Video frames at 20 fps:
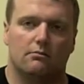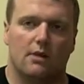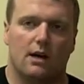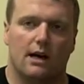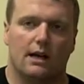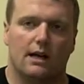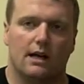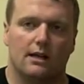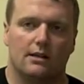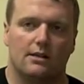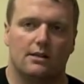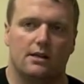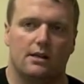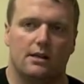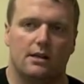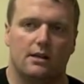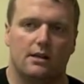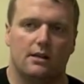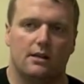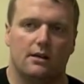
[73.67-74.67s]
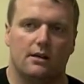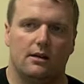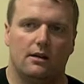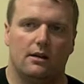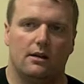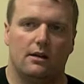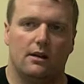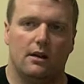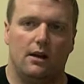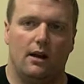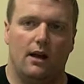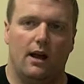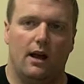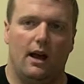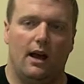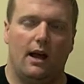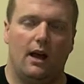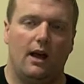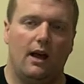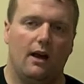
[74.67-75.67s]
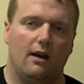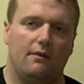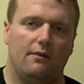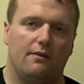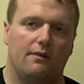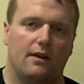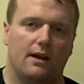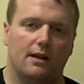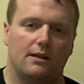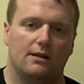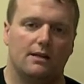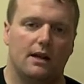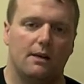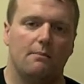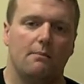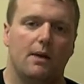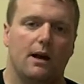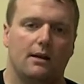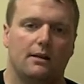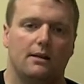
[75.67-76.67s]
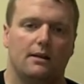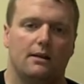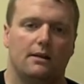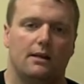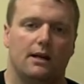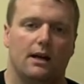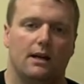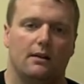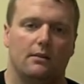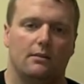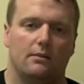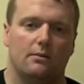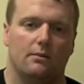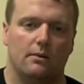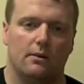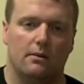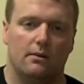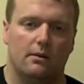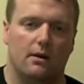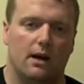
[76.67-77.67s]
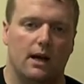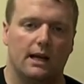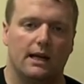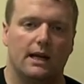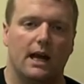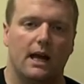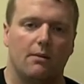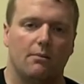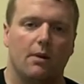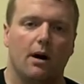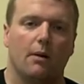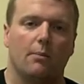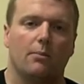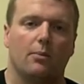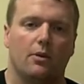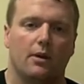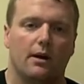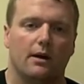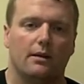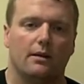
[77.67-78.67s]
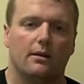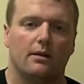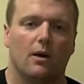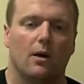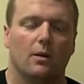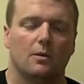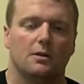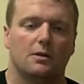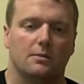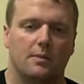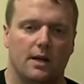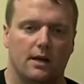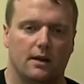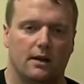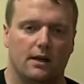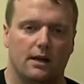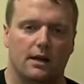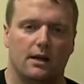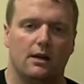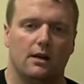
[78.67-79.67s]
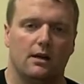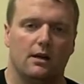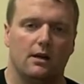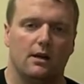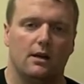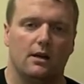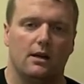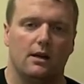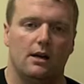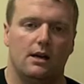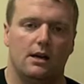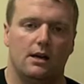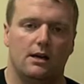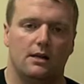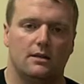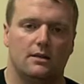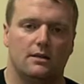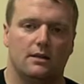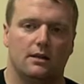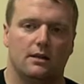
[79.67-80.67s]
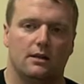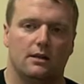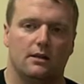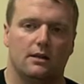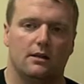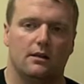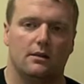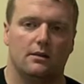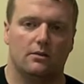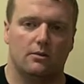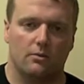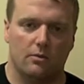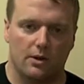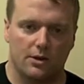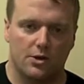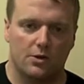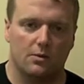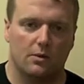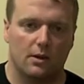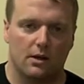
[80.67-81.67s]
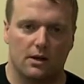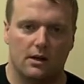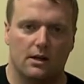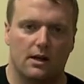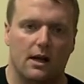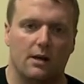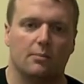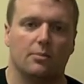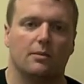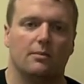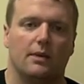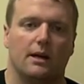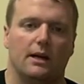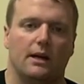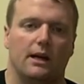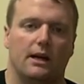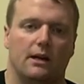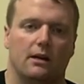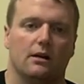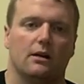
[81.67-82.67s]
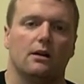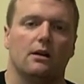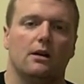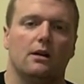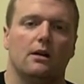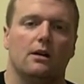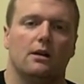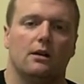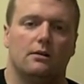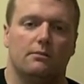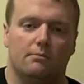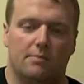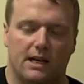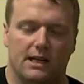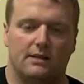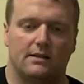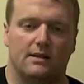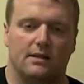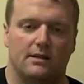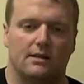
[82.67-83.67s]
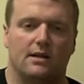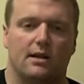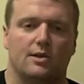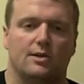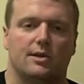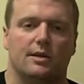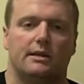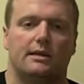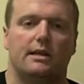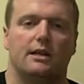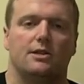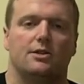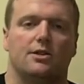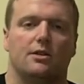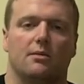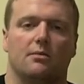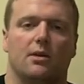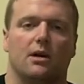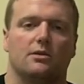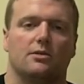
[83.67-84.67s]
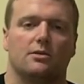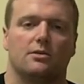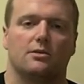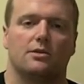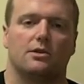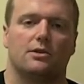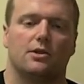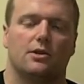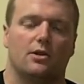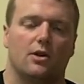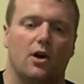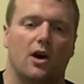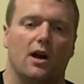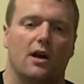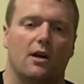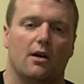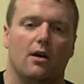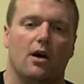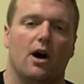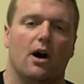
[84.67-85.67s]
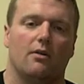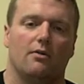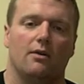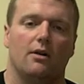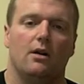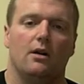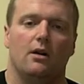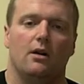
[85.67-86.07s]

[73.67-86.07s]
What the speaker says: I guess the AFSM method that I came up with ultimately is what you want to implement here. Basically, essentially teaching your muscles to turn on and off,